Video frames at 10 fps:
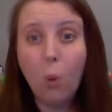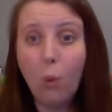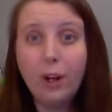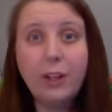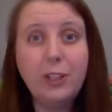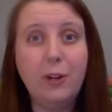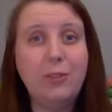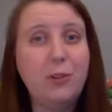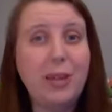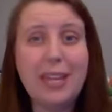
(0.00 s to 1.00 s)
Or,
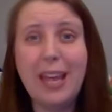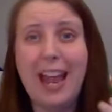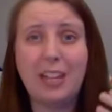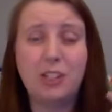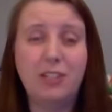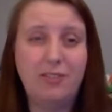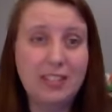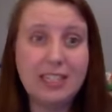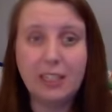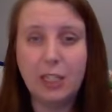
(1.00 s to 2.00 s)
if you can't actually
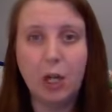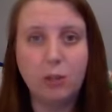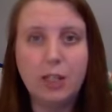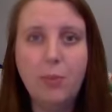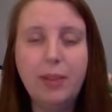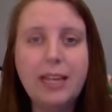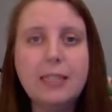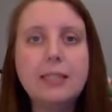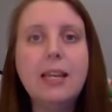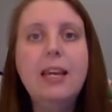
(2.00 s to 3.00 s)
physically go
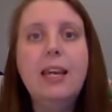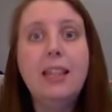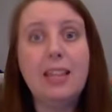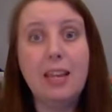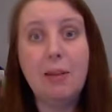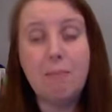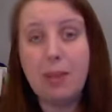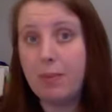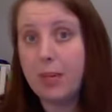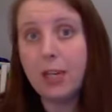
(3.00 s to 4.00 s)
someplace, then
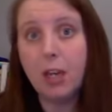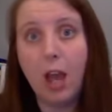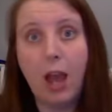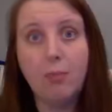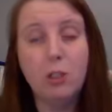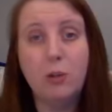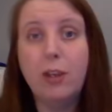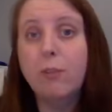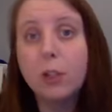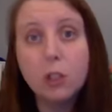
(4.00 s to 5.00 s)
maybe
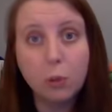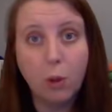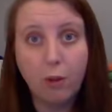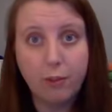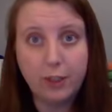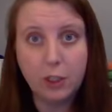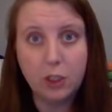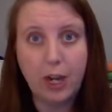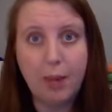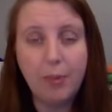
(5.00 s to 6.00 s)
doing a virtual field
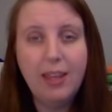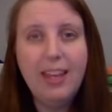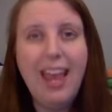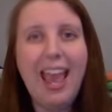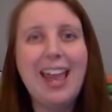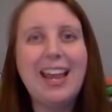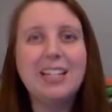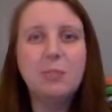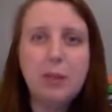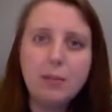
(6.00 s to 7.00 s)
trip. And
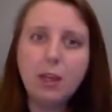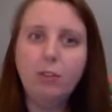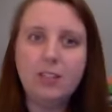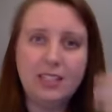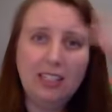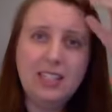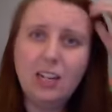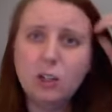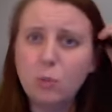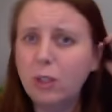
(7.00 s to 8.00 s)
as PBL
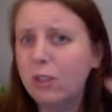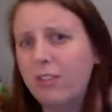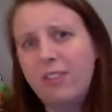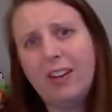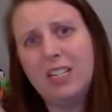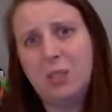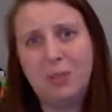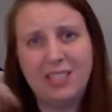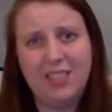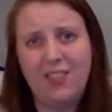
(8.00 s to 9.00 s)
facilitators, we look for very
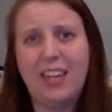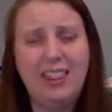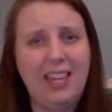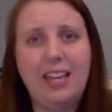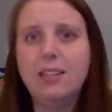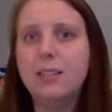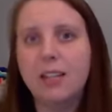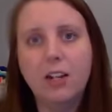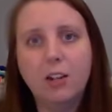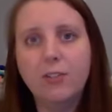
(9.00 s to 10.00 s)
specific things
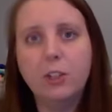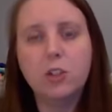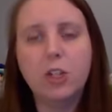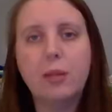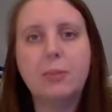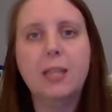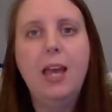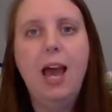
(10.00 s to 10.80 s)
in our field trips.